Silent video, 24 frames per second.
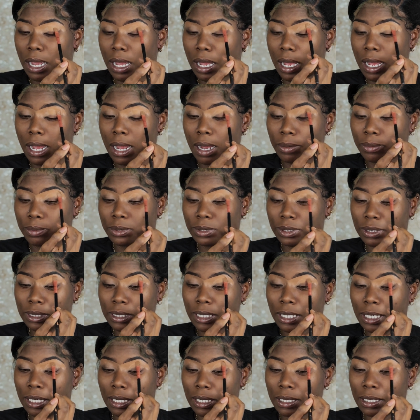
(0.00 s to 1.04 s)
I was
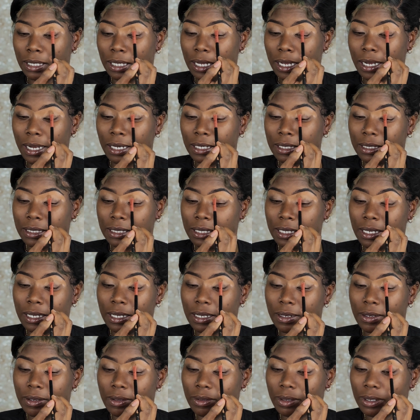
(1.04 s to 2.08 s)
taking it out of
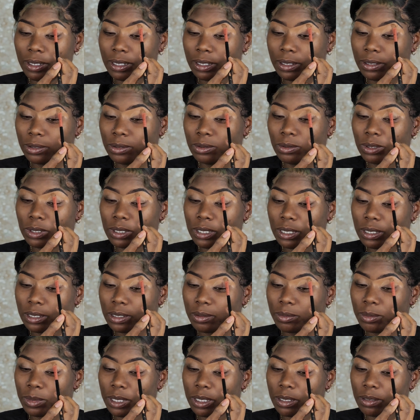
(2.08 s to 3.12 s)
town and losing
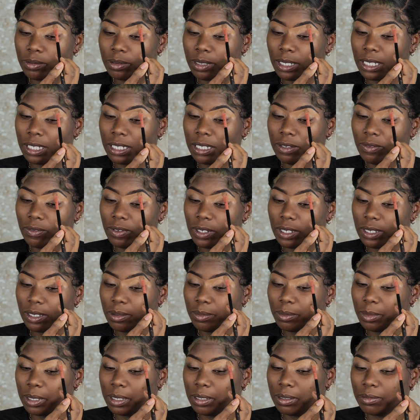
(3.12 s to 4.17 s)
them and leaving
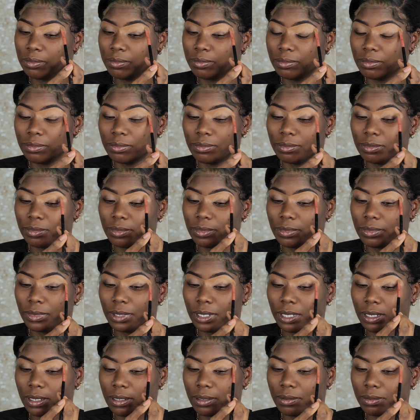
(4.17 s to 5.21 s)
them, and
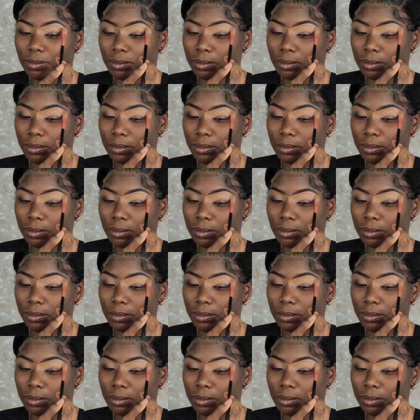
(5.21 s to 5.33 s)
yeah,